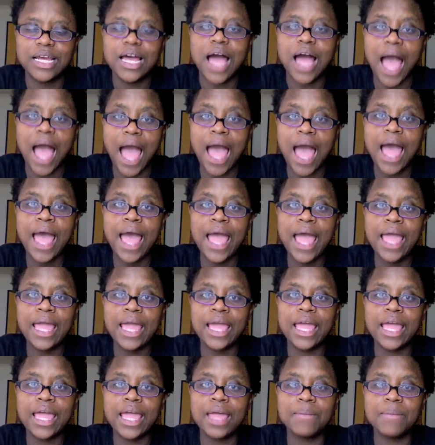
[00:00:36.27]
I
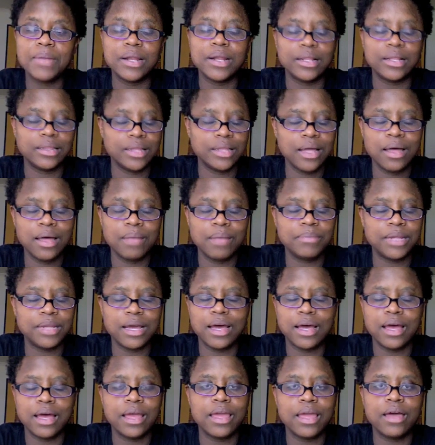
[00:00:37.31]
am an
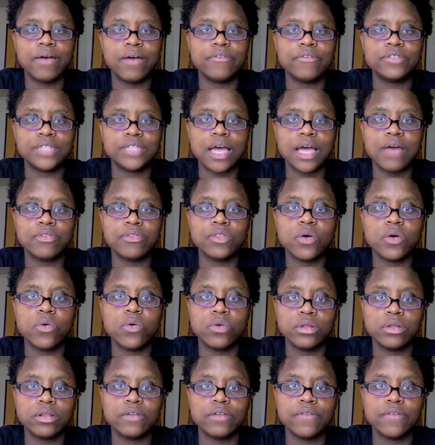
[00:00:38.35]
alumni of South Oak
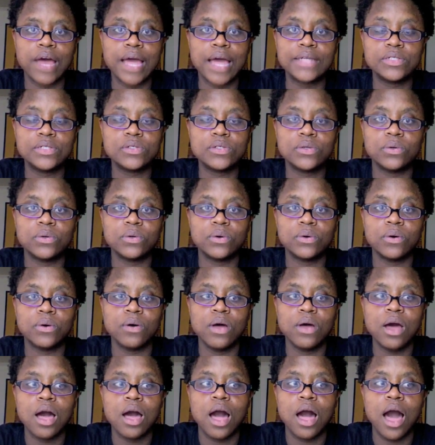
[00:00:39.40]
Cliff High School.
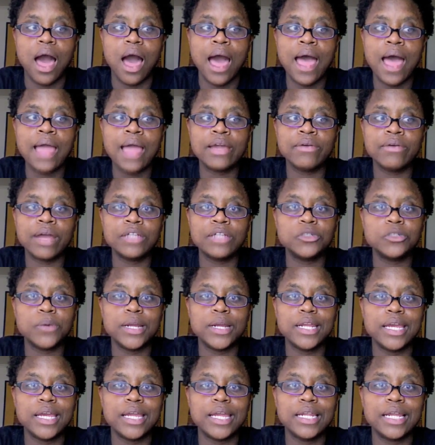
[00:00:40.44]
I
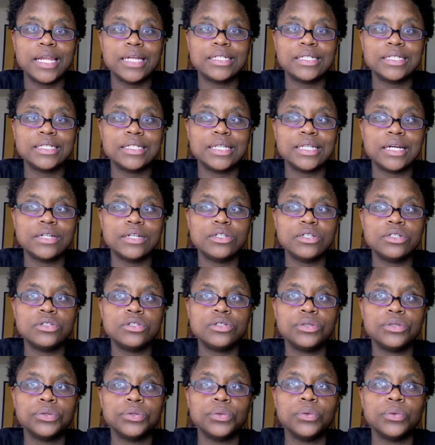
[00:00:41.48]
graduated in
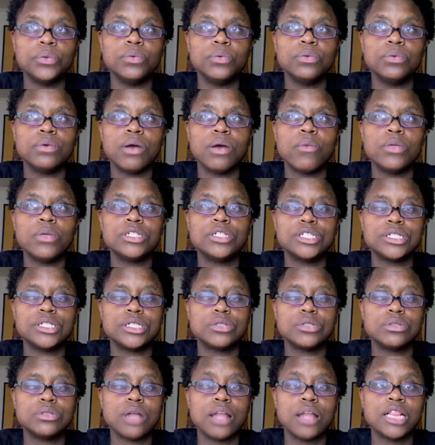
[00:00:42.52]
1992,
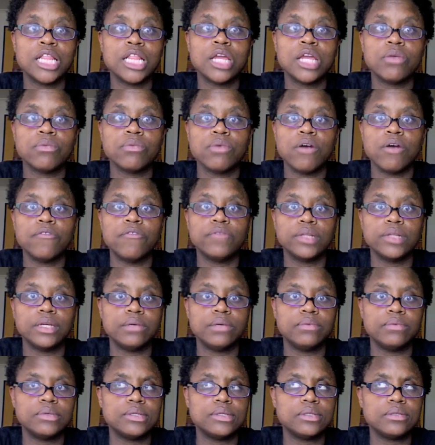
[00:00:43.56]
which I think roughly
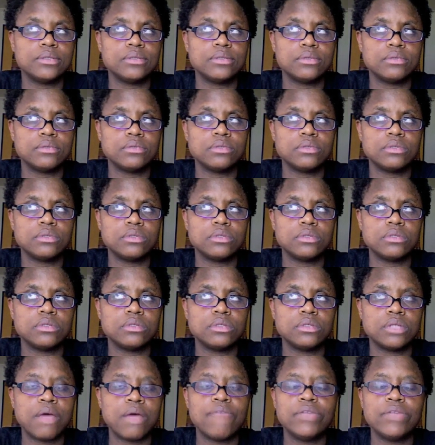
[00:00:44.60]
was
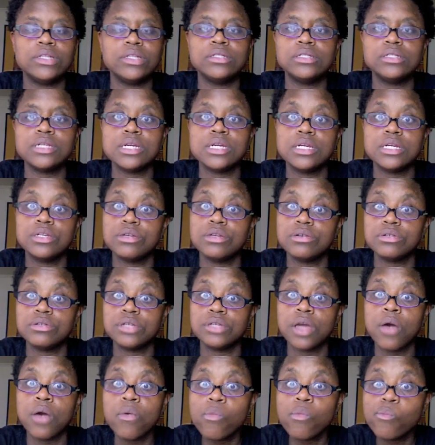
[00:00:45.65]
17 years
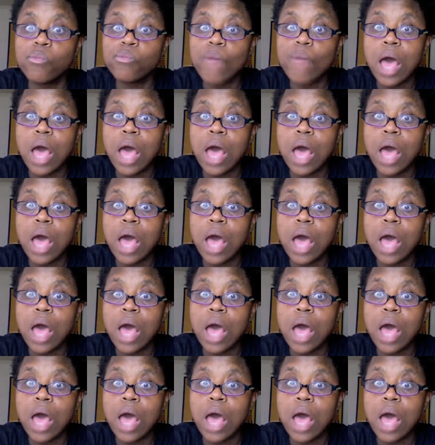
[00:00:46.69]
ago.